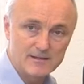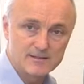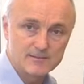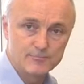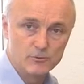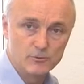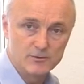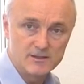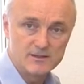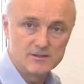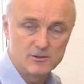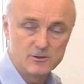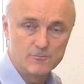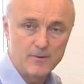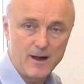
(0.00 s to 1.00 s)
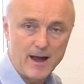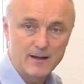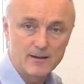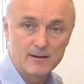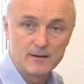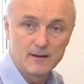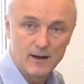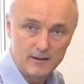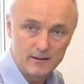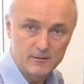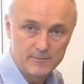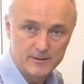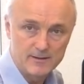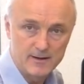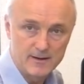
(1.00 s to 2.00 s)
support into your back a little
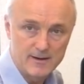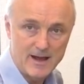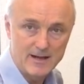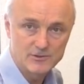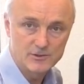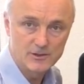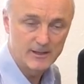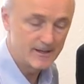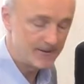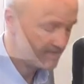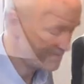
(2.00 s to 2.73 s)
bit unnaturally.